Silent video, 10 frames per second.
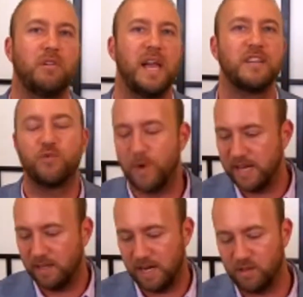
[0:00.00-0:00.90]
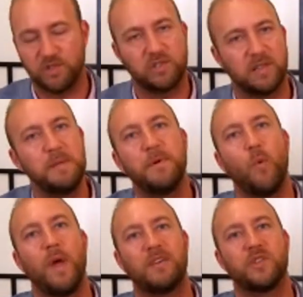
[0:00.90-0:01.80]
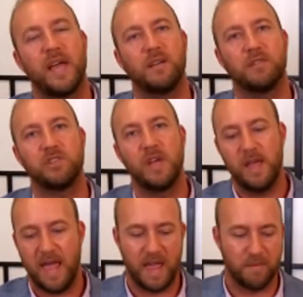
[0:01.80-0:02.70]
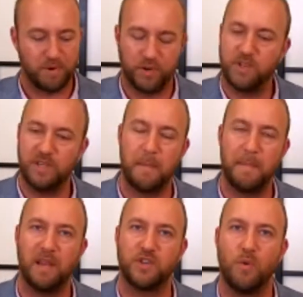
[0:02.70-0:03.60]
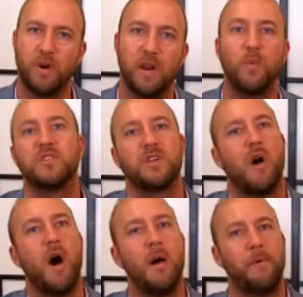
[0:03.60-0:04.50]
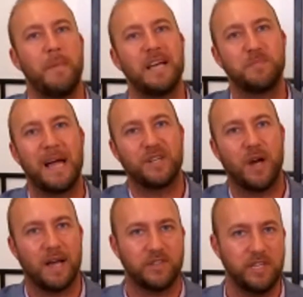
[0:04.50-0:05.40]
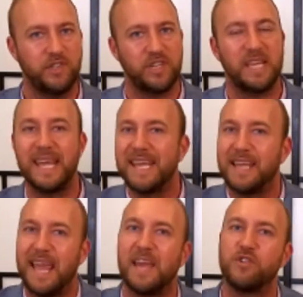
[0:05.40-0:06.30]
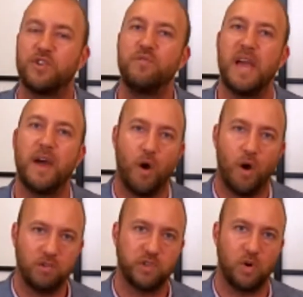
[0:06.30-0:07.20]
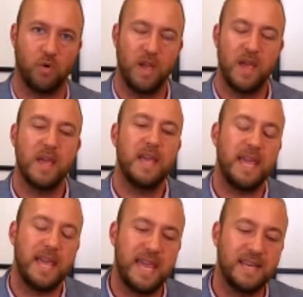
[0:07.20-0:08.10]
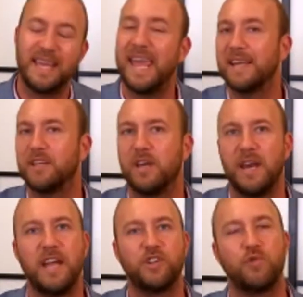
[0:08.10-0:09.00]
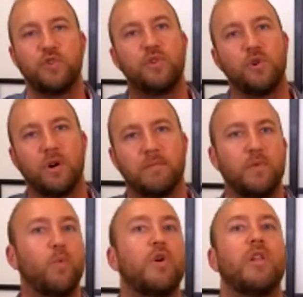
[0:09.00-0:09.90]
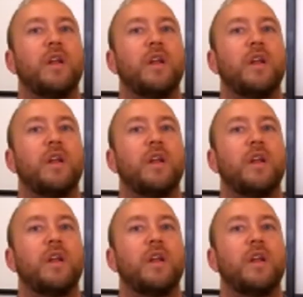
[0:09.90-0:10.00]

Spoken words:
gland, is regulating those sleep and awake cycles and producing that melatonin. And when it's compromised by toxicity, it can't do that. Also, it can't connect you to your, we'll call